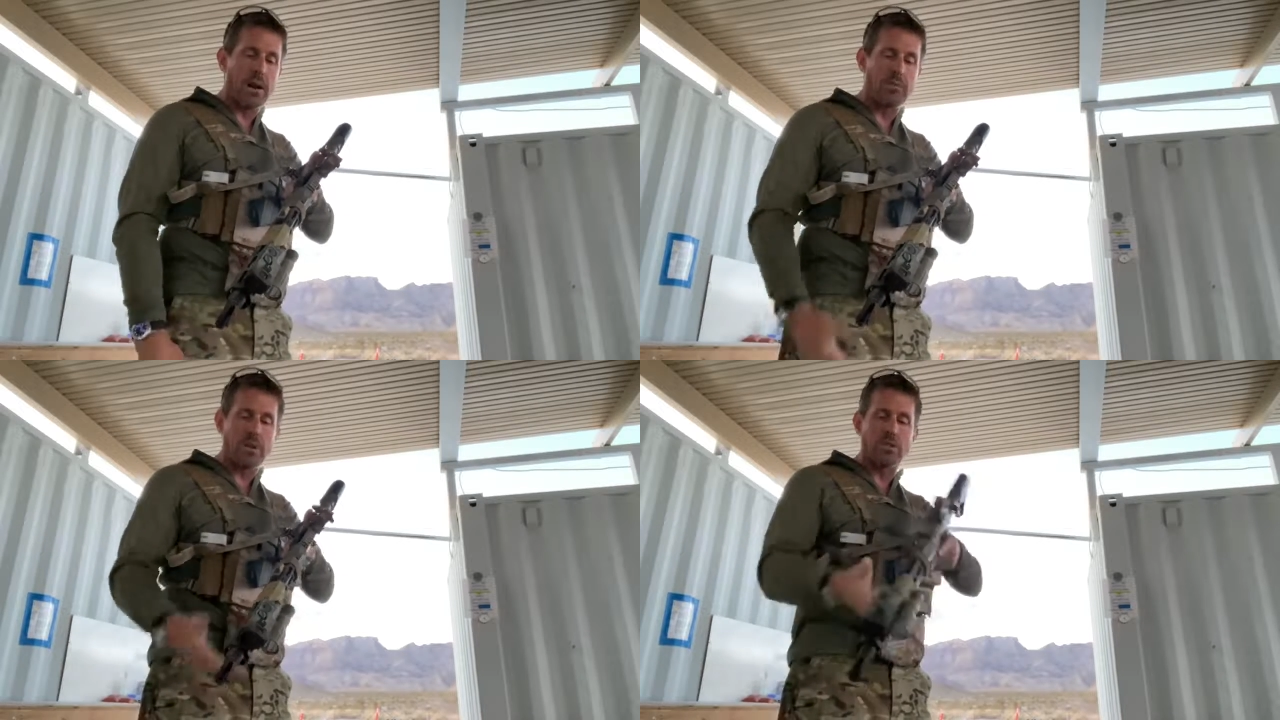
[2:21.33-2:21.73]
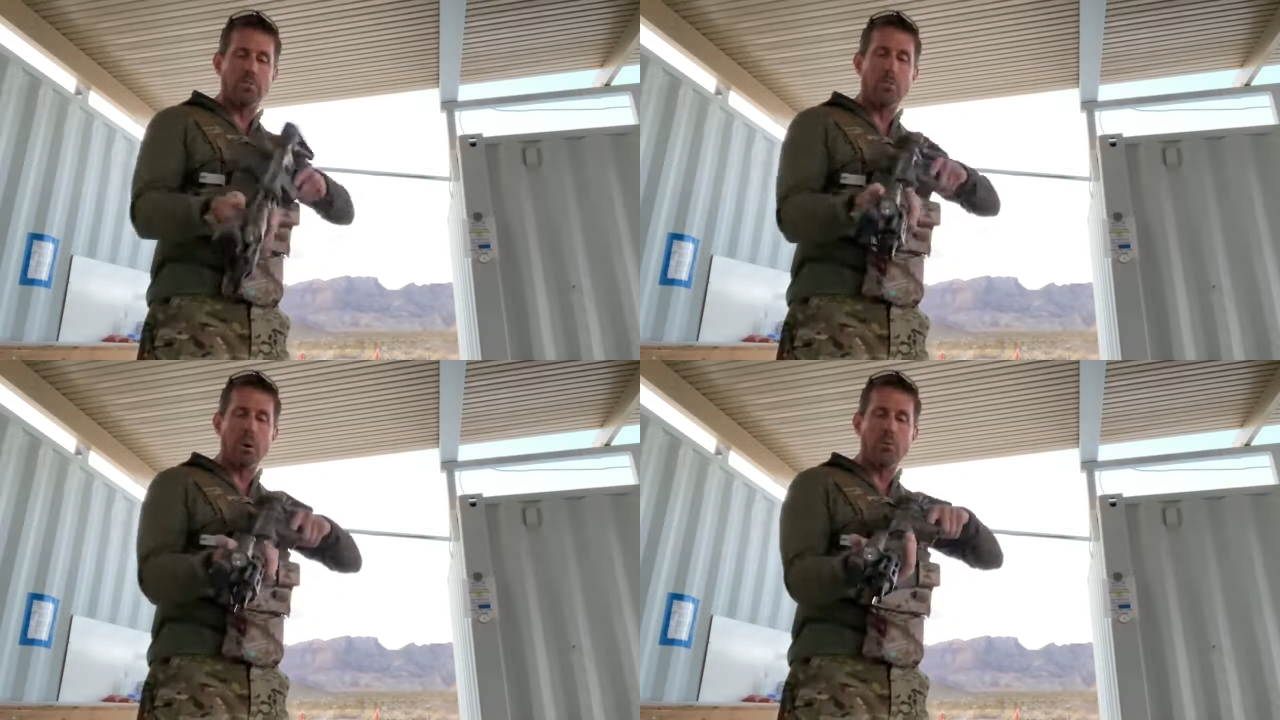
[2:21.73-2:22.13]
I've got this
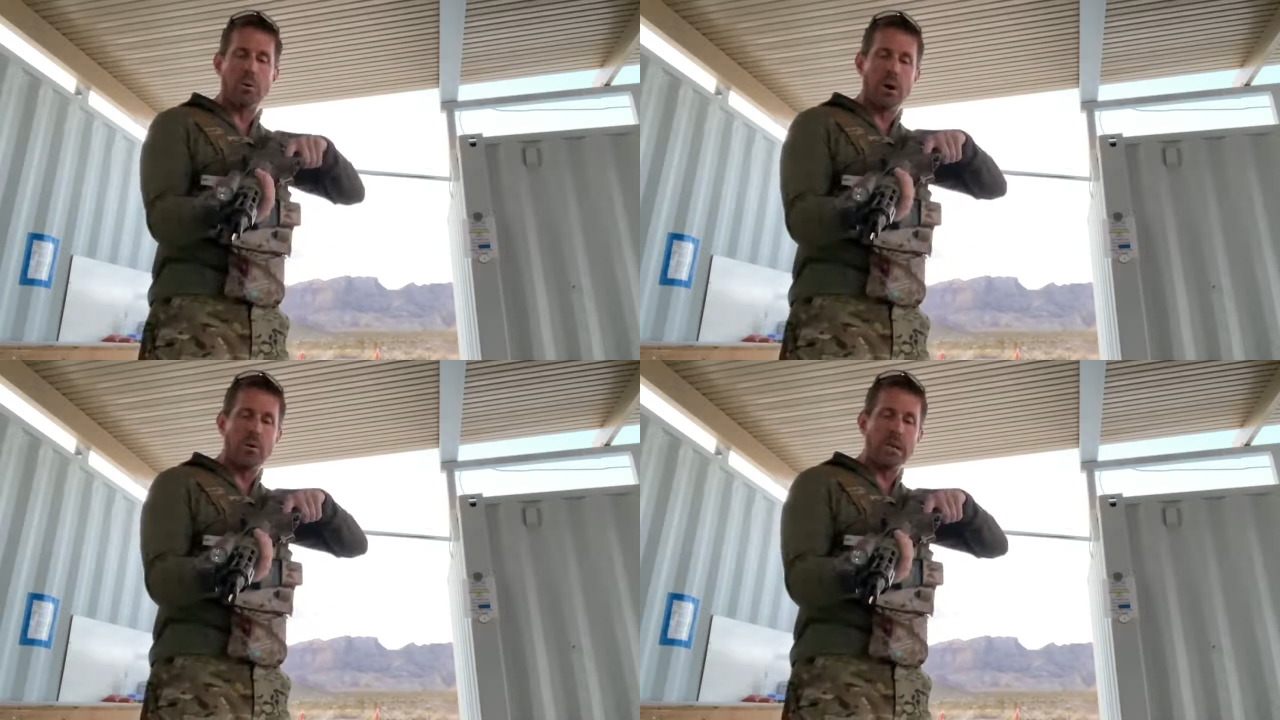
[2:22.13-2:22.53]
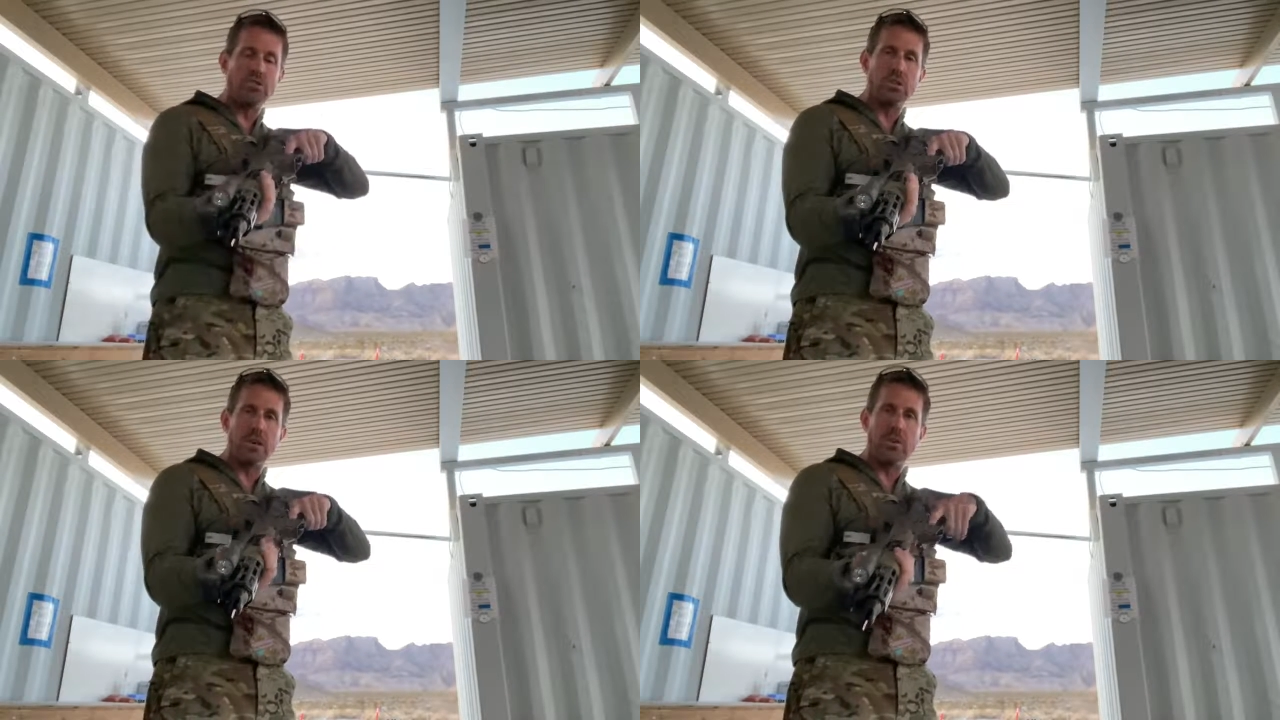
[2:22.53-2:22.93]
Bobro
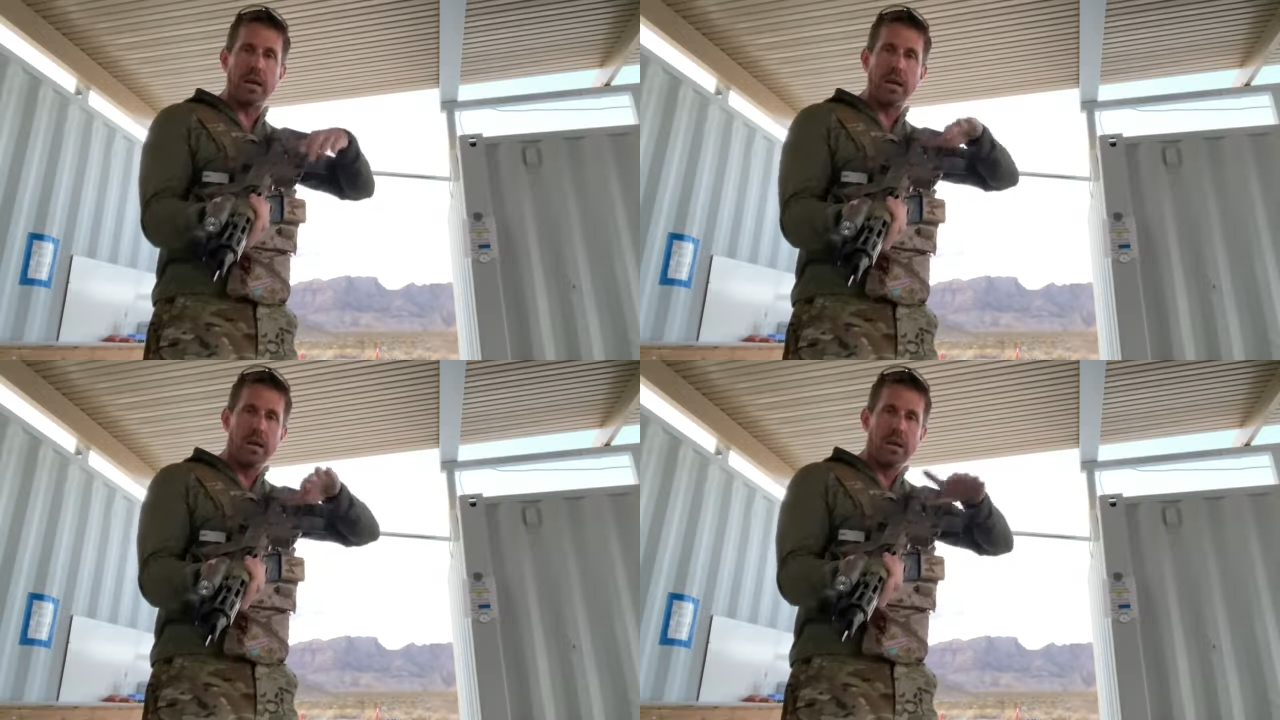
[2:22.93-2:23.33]
Engineering